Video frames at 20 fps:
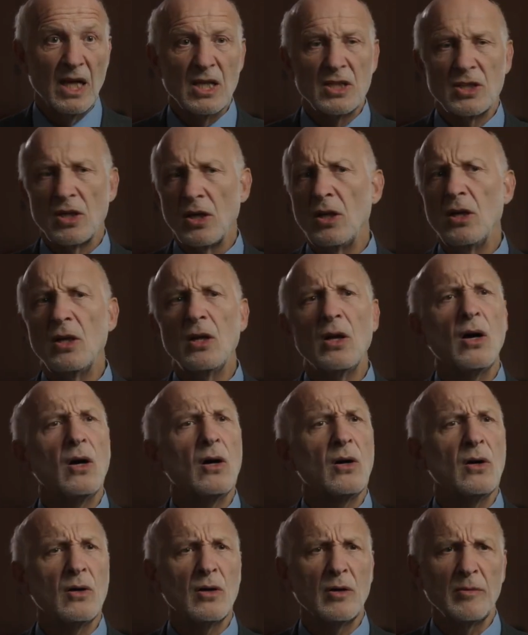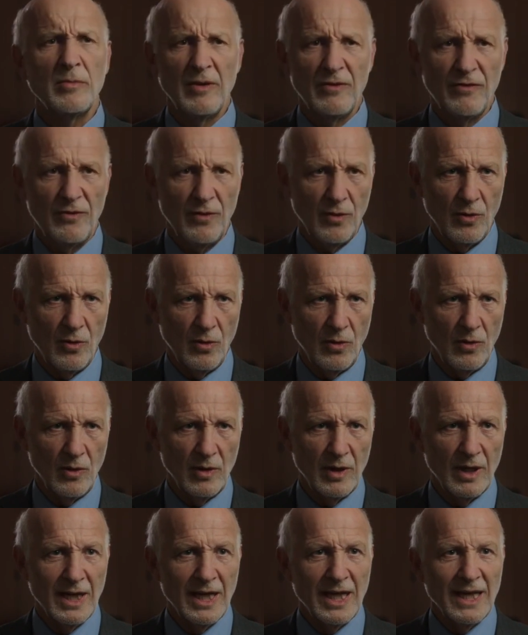So long
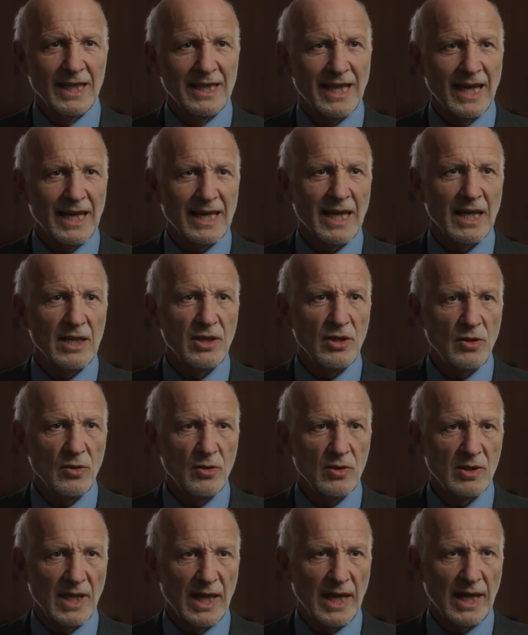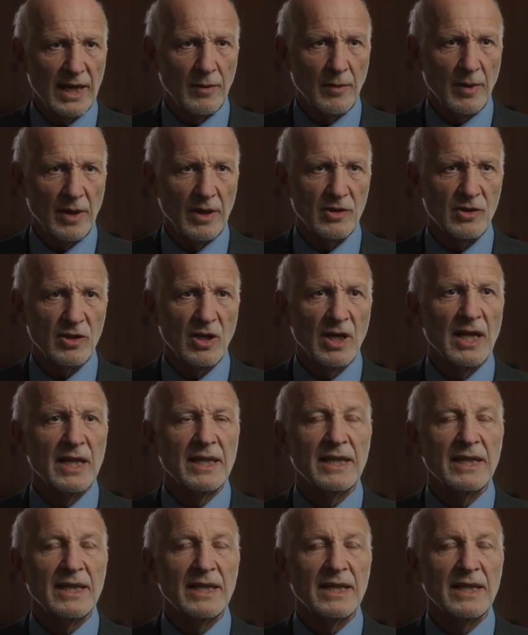before they can use language,